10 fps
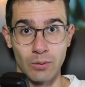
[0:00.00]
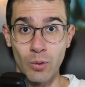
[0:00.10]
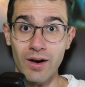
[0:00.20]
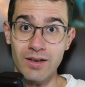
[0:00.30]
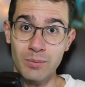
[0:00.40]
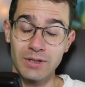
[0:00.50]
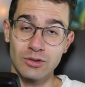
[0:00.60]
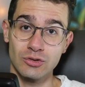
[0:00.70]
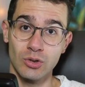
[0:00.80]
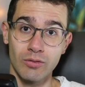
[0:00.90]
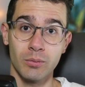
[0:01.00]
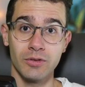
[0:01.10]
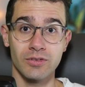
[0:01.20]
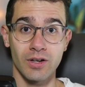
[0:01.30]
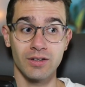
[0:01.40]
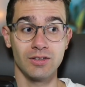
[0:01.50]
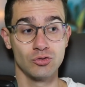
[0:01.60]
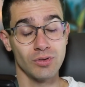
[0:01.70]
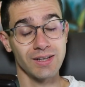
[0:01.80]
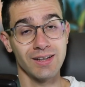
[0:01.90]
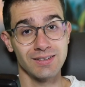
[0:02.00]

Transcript: Why? Because governments started tweaking